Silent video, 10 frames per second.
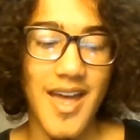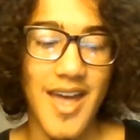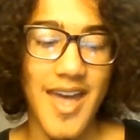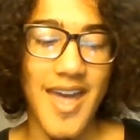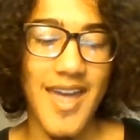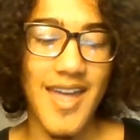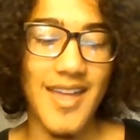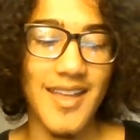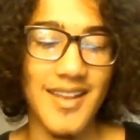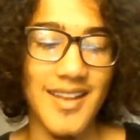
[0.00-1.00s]

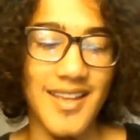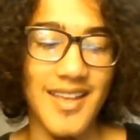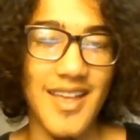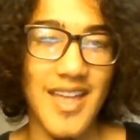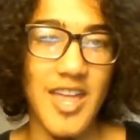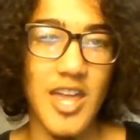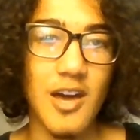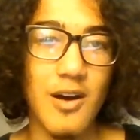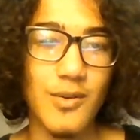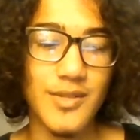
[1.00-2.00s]
and he
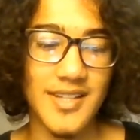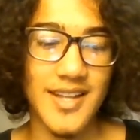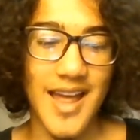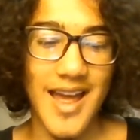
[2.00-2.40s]
goes and